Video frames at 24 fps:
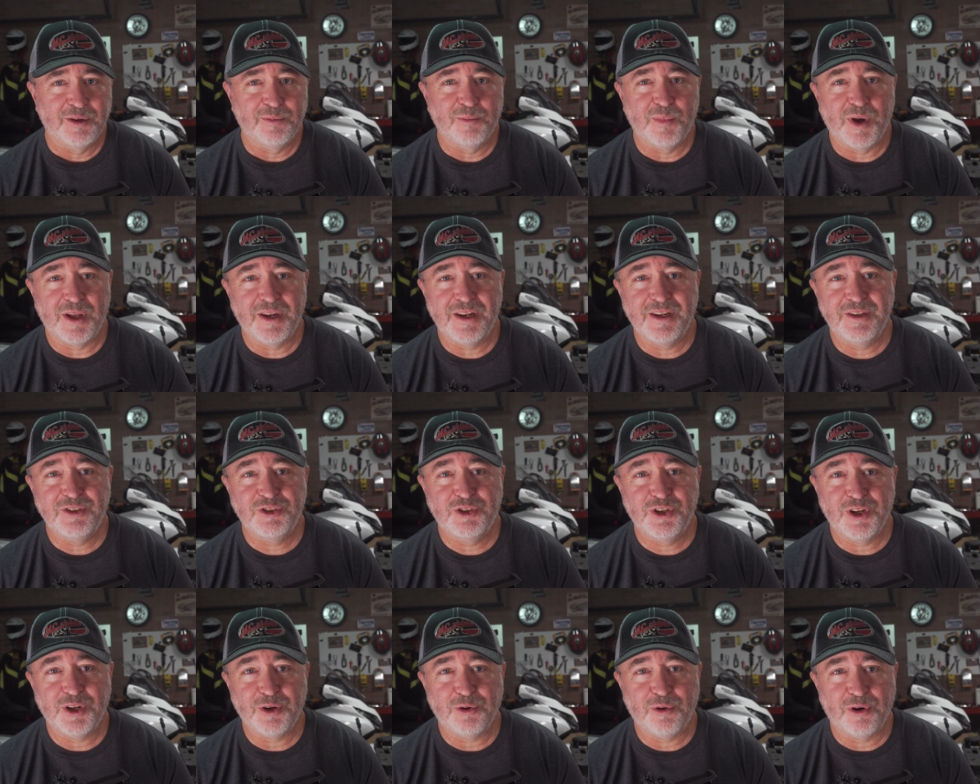But in
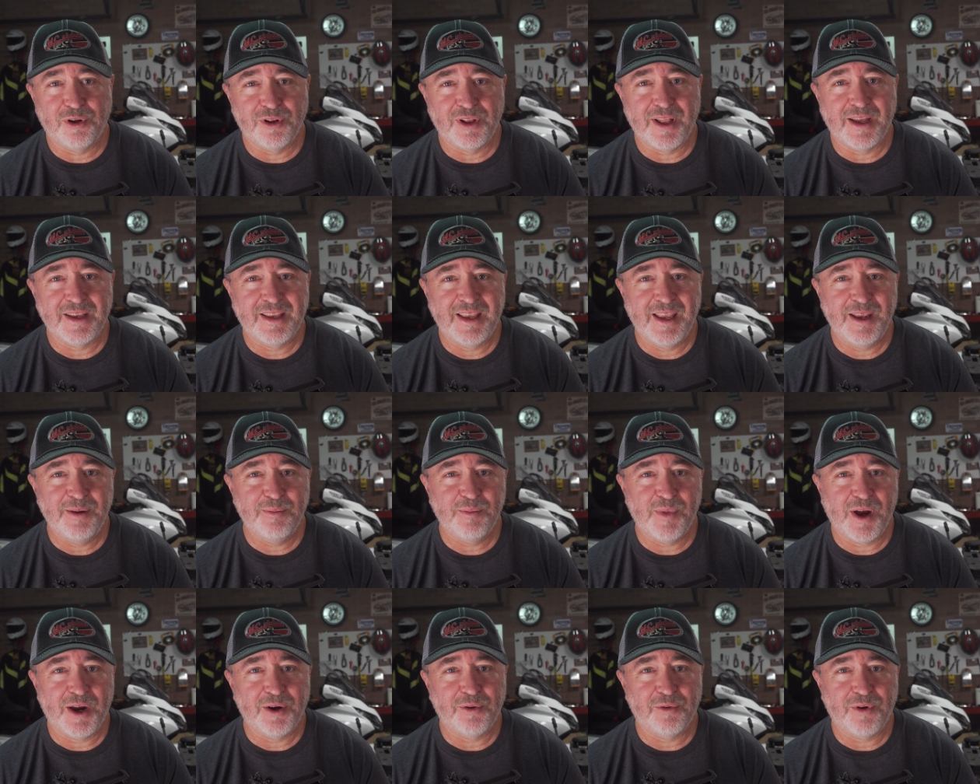general, I keep
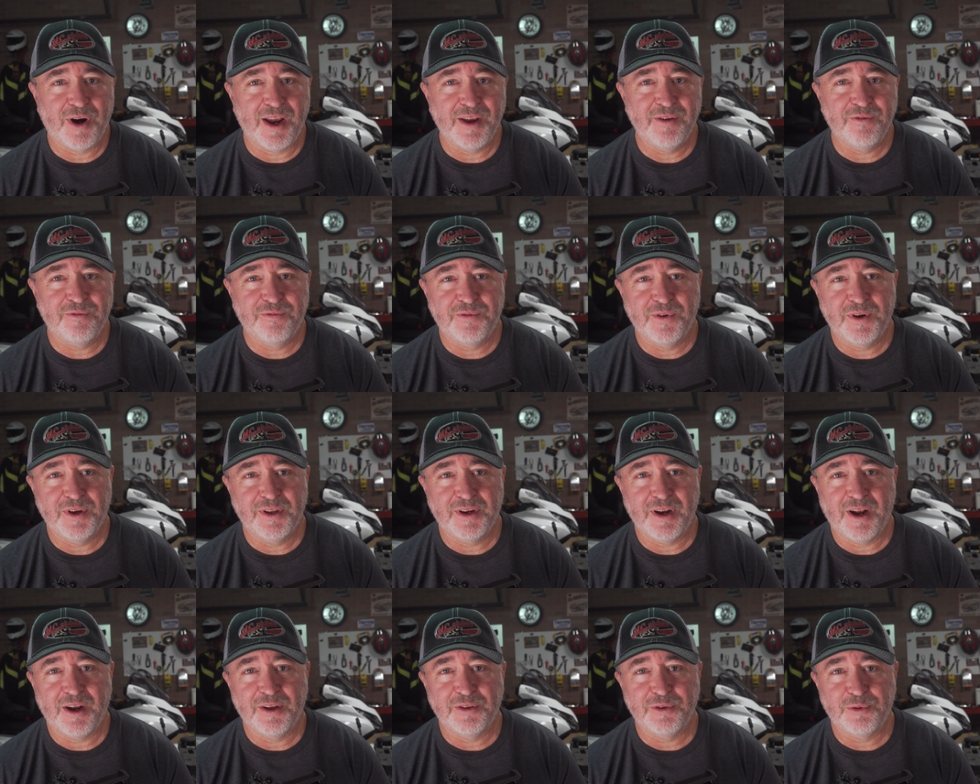my right foot
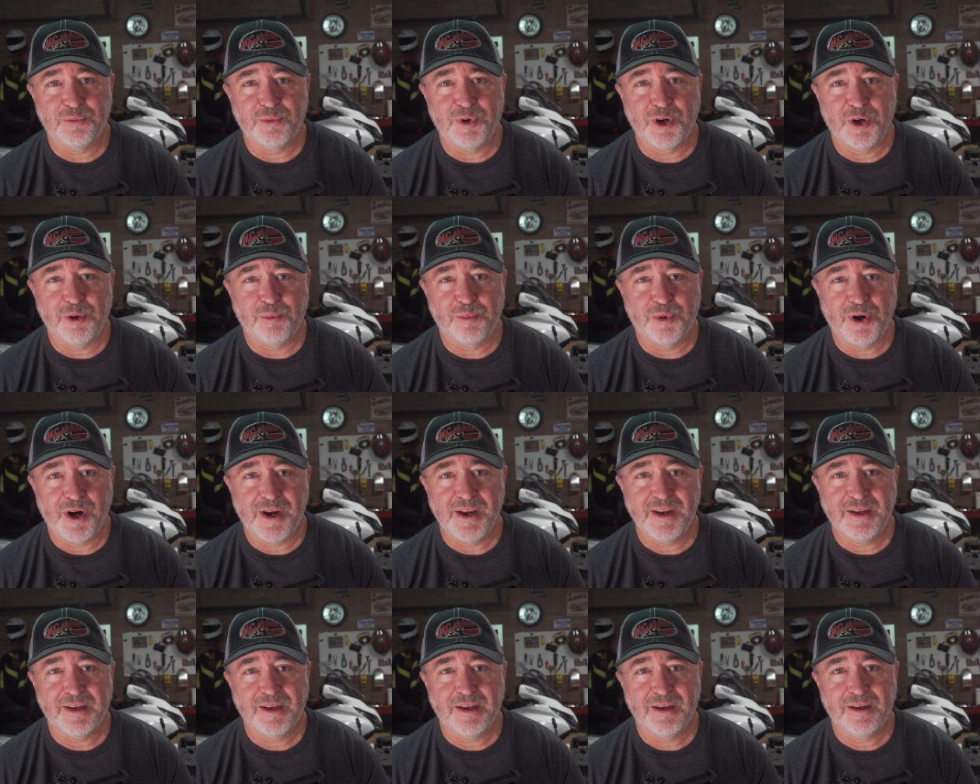on the rear
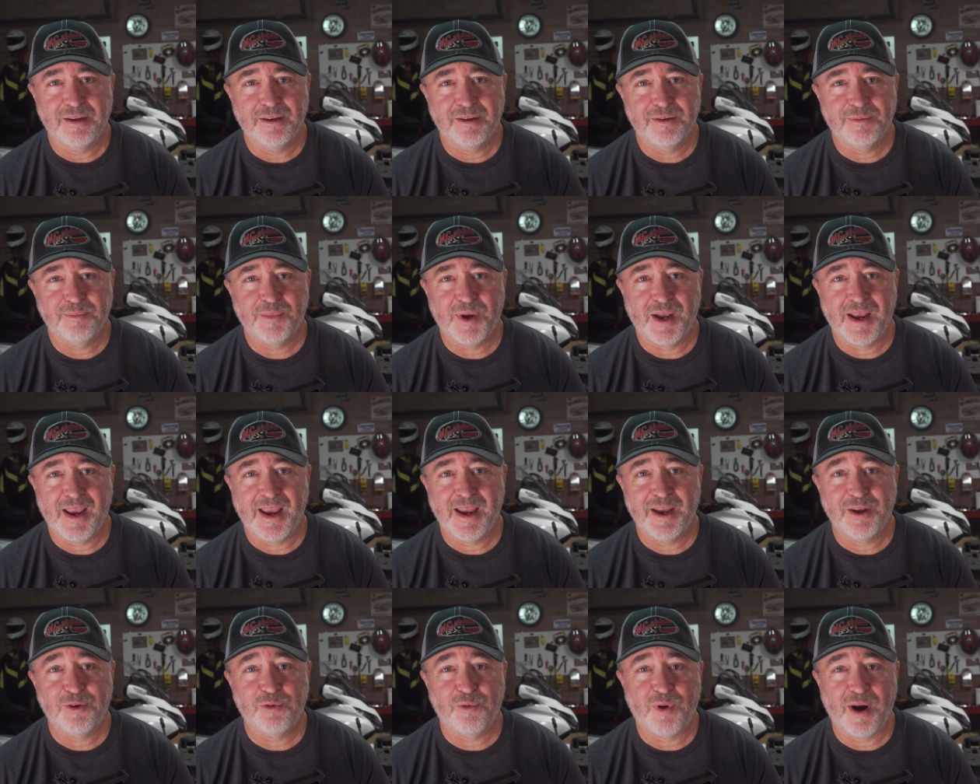brake, my
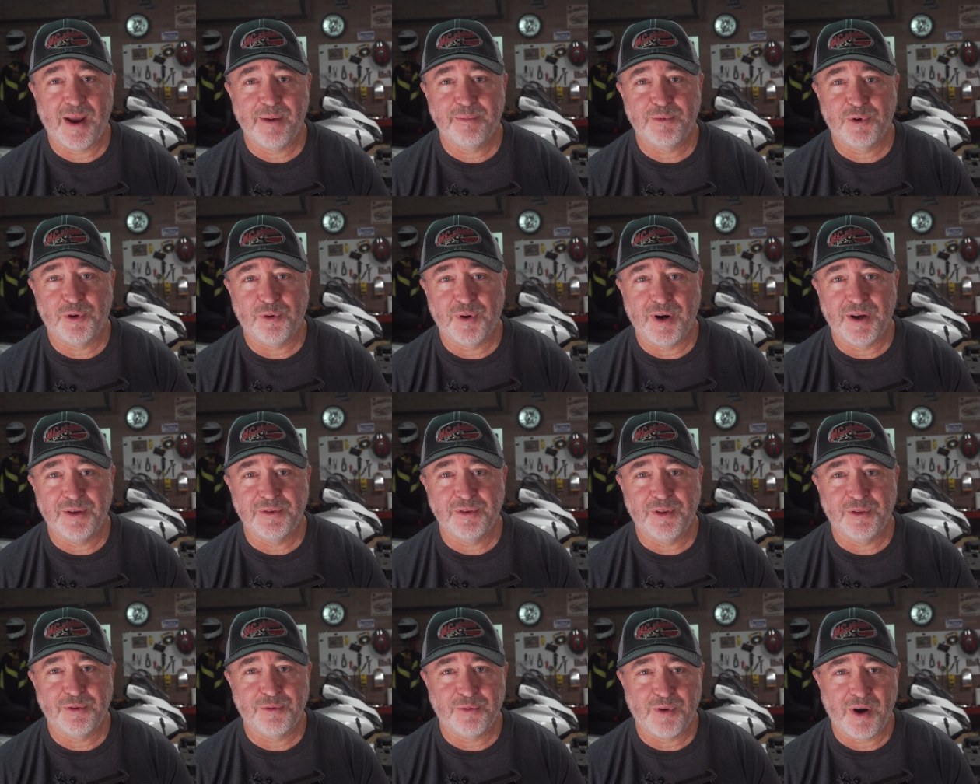hand wrapped around
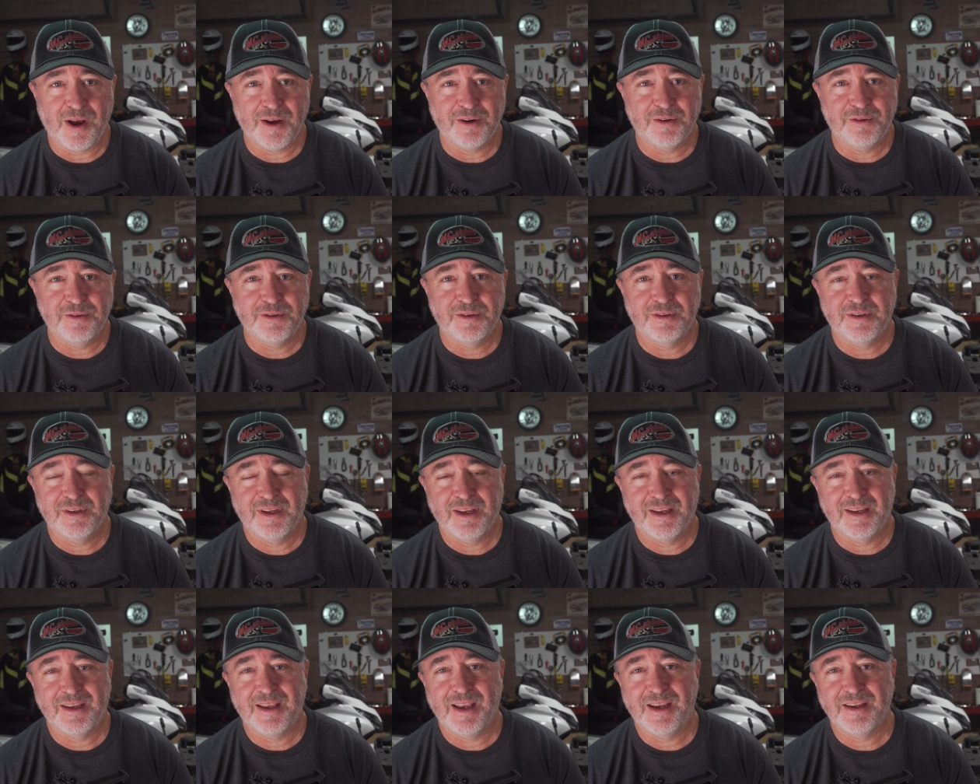the throttle
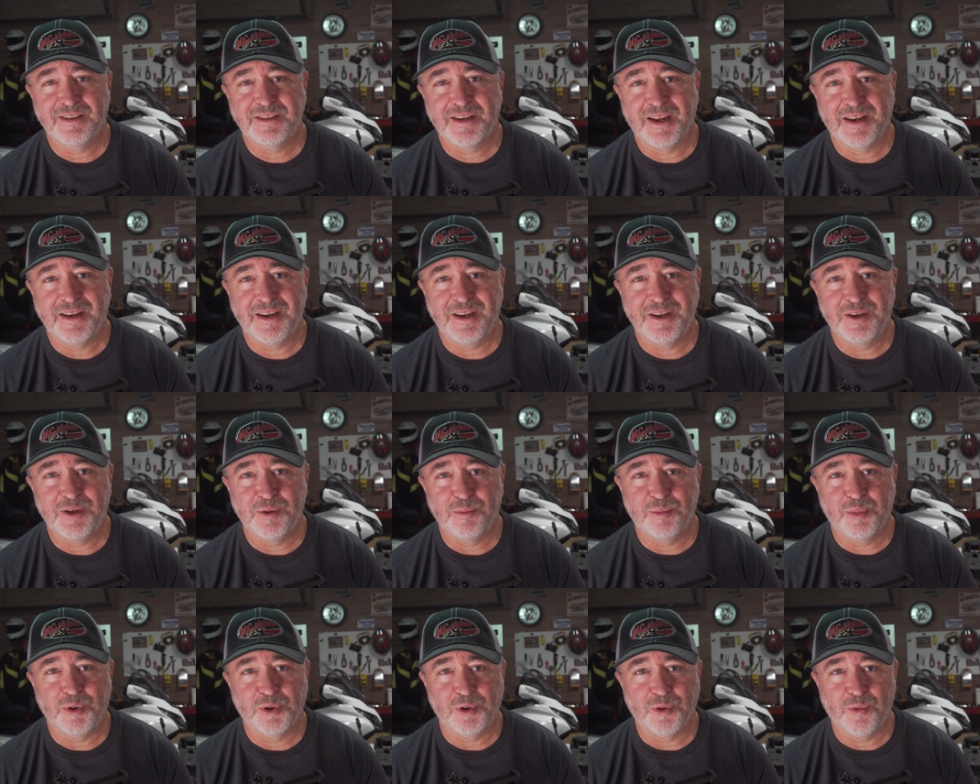in case I need to
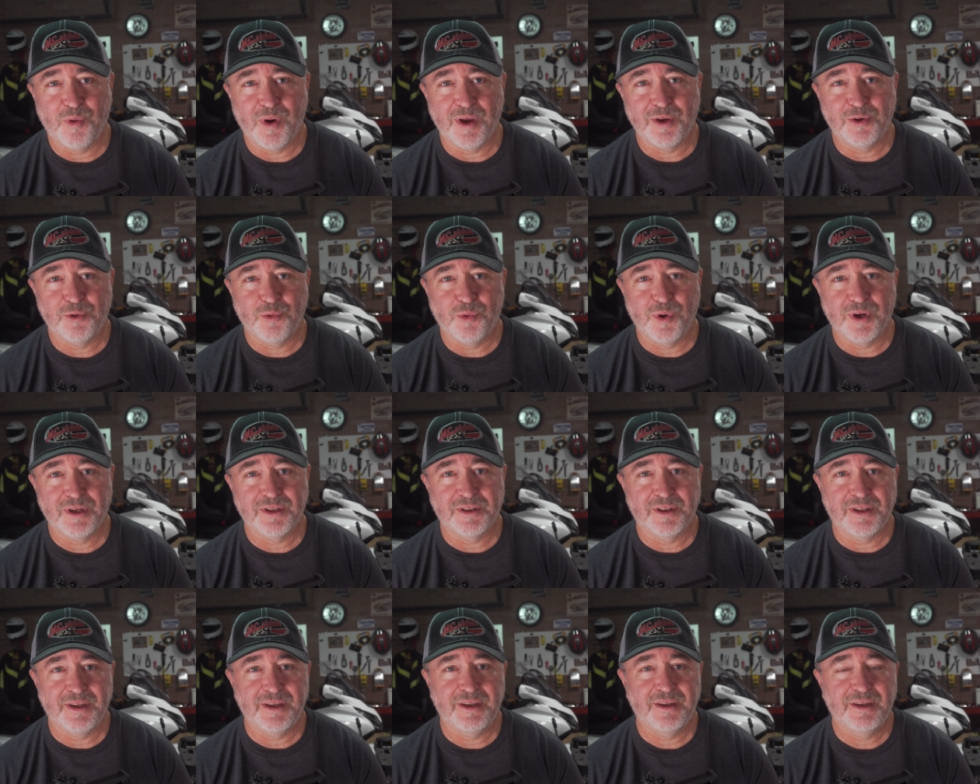pull away
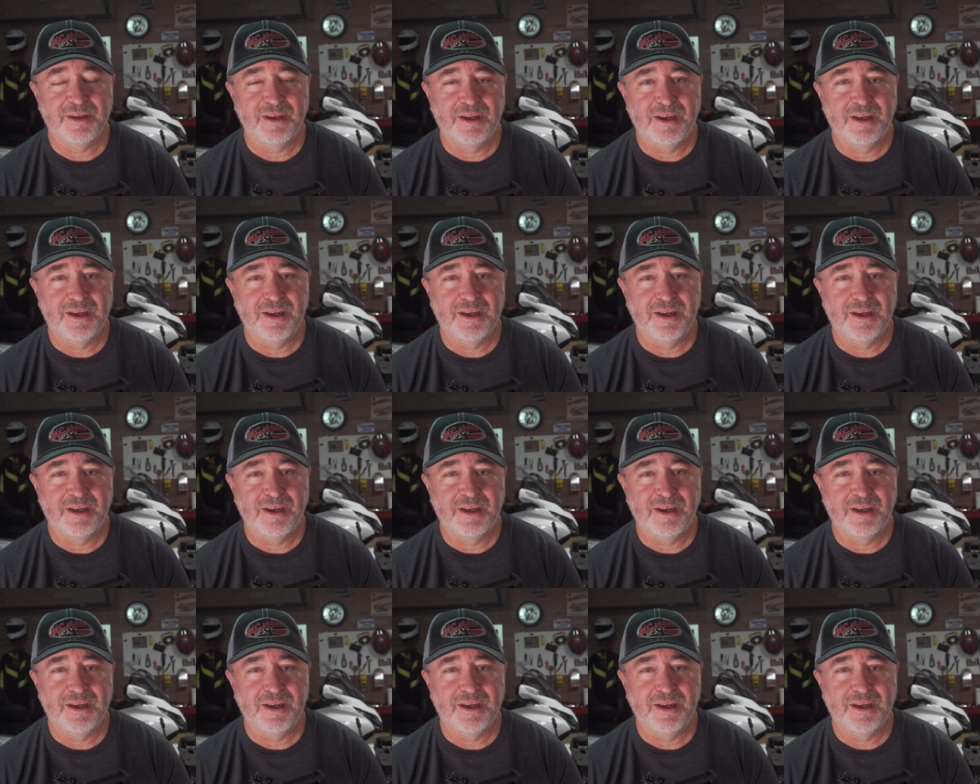quickly.